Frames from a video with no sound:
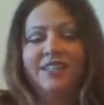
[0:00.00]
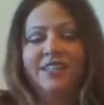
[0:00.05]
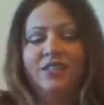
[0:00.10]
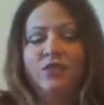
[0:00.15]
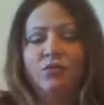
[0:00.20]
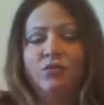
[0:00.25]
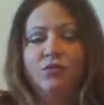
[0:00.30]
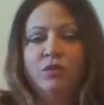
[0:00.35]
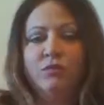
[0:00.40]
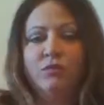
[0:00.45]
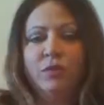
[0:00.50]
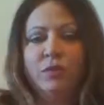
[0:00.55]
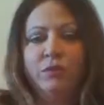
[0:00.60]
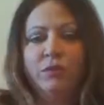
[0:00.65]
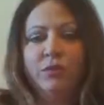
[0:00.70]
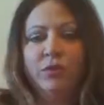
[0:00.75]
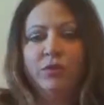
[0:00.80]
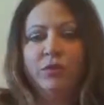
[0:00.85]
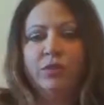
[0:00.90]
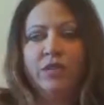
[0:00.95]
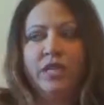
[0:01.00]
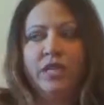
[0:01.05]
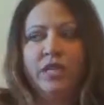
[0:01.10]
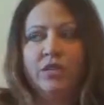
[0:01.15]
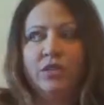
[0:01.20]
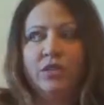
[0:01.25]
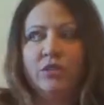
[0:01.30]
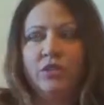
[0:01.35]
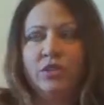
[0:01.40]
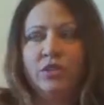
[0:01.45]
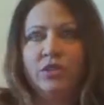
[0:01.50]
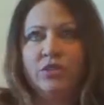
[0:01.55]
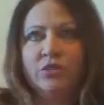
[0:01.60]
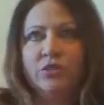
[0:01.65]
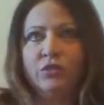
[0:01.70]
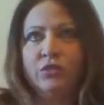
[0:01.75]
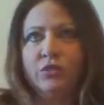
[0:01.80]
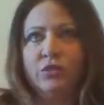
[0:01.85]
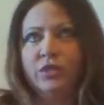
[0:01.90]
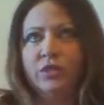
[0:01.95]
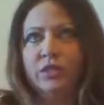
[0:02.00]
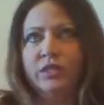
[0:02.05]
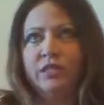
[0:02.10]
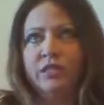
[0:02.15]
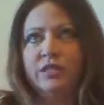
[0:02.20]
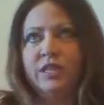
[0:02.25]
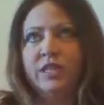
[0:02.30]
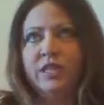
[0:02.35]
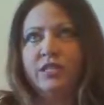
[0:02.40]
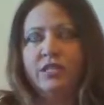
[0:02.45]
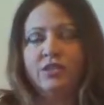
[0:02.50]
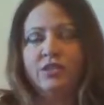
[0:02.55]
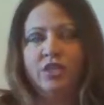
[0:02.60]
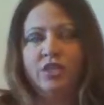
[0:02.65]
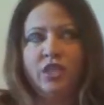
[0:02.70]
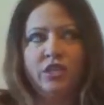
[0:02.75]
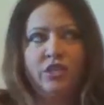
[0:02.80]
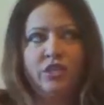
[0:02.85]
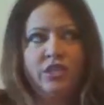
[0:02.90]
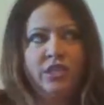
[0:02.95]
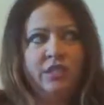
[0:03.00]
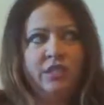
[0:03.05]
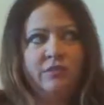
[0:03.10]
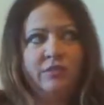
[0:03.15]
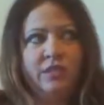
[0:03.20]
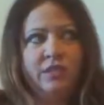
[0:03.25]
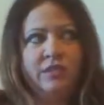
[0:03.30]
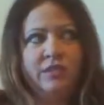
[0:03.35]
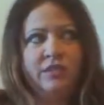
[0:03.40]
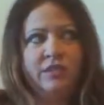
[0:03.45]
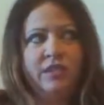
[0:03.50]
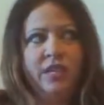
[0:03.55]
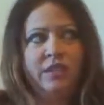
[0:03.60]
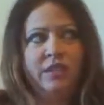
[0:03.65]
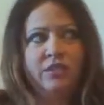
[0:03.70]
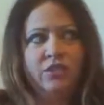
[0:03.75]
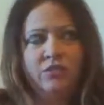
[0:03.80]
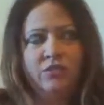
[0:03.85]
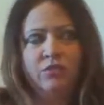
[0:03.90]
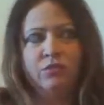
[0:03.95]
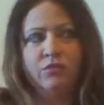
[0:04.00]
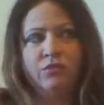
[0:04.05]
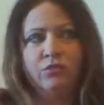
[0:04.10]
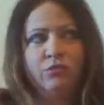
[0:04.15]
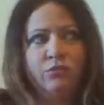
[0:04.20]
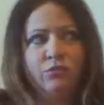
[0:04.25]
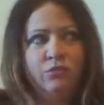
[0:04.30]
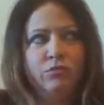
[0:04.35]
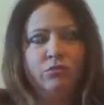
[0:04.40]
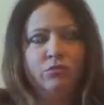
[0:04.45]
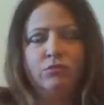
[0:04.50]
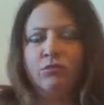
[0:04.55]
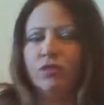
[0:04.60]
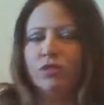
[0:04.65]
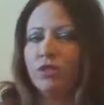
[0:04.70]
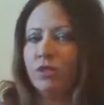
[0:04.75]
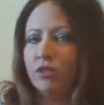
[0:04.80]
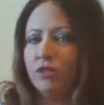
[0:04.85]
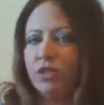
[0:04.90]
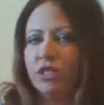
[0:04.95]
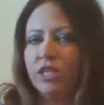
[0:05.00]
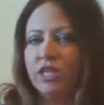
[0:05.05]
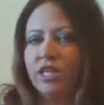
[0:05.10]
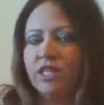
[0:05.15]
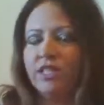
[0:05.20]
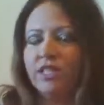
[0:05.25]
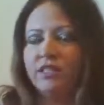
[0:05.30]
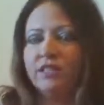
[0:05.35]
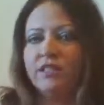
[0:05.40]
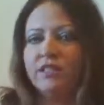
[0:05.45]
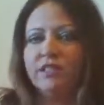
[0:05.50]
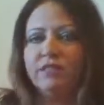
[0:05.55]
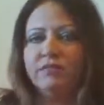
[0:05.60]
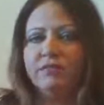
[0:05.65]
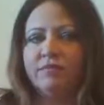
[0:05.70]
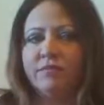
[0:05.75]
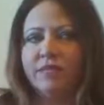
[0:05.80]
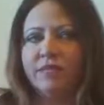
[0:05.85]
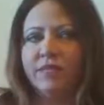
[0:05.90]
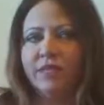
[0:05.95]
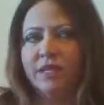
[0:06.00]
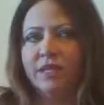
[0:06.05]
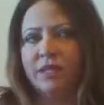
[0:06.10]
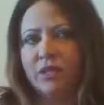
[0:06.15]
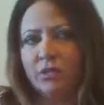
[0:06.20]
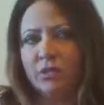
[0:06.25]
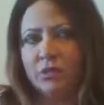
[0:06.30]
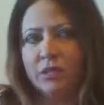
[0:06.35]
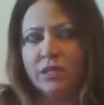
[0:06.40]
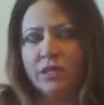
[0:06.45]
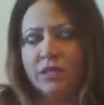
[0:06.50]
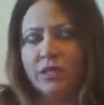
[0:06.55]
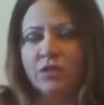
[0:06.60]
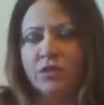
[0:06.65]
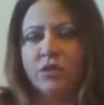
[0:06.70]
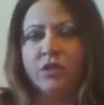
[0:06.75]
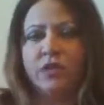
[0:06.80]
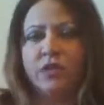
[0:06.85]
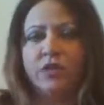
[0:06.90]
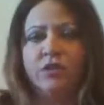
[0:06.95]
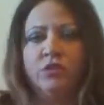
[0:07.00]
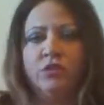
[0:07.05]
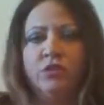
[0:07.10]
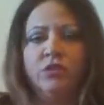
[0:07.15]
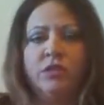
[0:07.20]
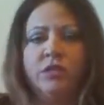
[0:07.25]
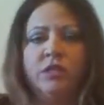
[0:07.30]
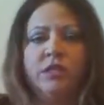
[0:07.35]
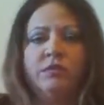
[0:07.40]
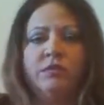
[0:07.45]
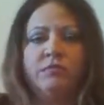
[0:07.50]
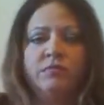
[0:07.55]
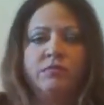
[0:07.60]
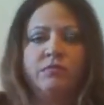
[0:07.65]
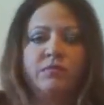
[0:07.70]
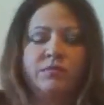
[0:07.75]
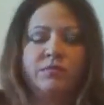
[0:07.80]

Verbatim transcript: then you remember not to question the Lord, not to judge him, not to negotiate. It's what Satan tried to do with him.